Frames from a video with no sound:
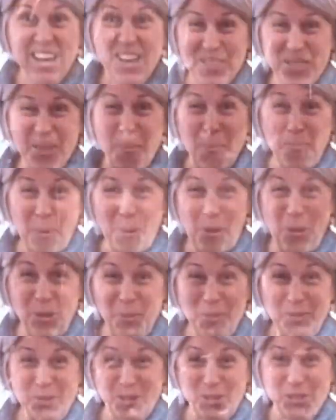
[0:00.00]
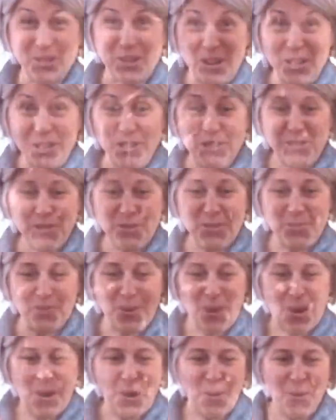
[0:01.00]
The bulbs are starting to
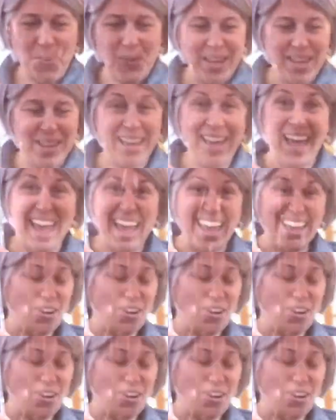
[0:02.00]
grow and